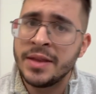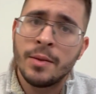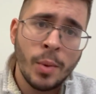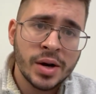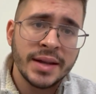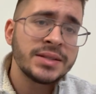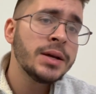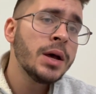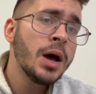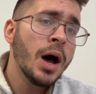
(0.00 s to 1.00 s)
in the market,
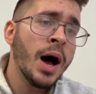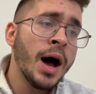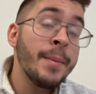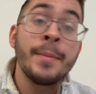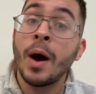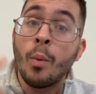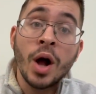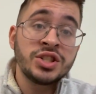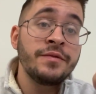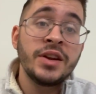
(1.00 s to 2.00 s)
and by
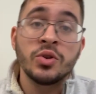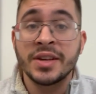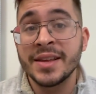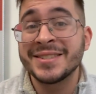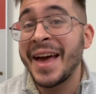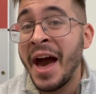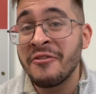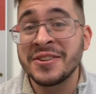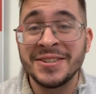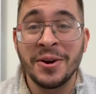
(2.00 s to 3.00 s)
watching videos like this
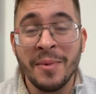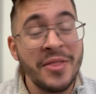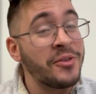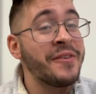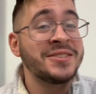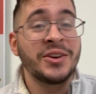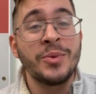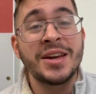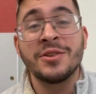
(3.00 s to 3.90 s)
every single month or every single week,